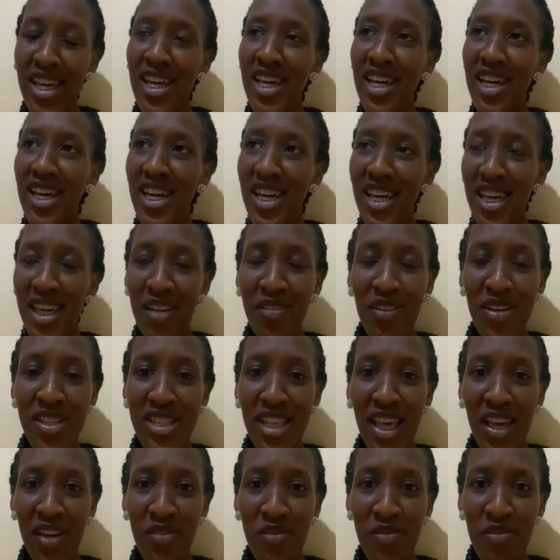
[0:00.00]
He was
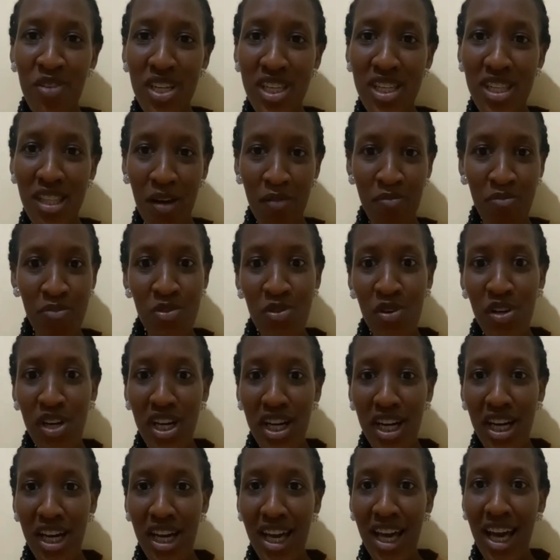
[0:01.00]
like, read the book.
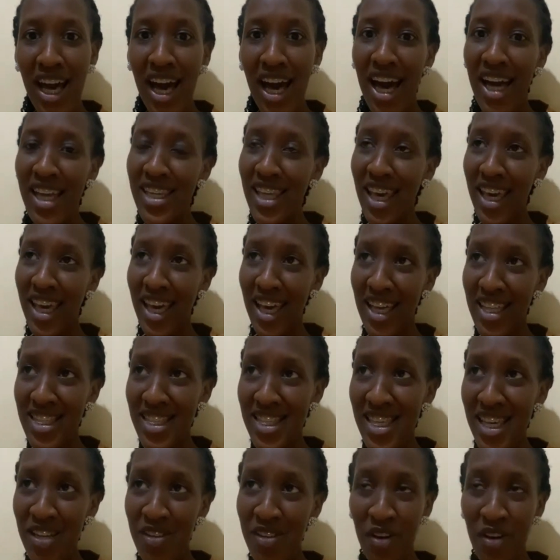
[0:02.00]
And I can
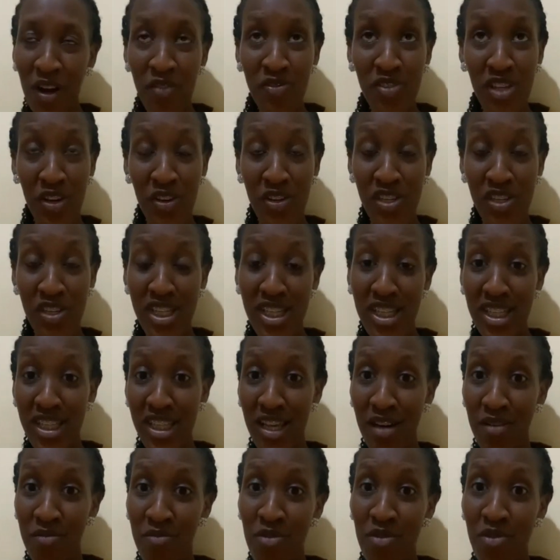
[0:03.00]
tell you after reading
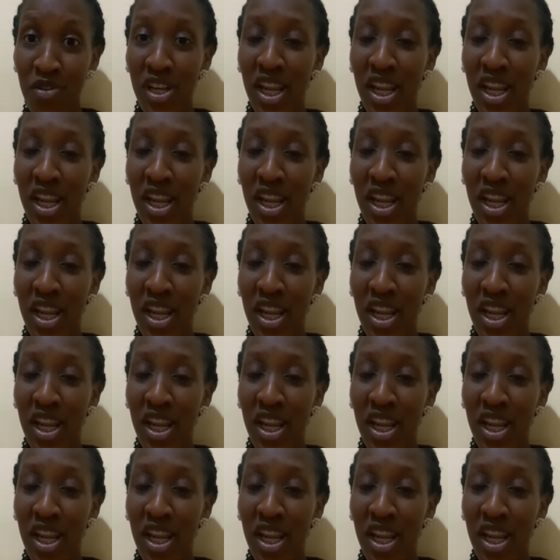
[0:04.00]
the book,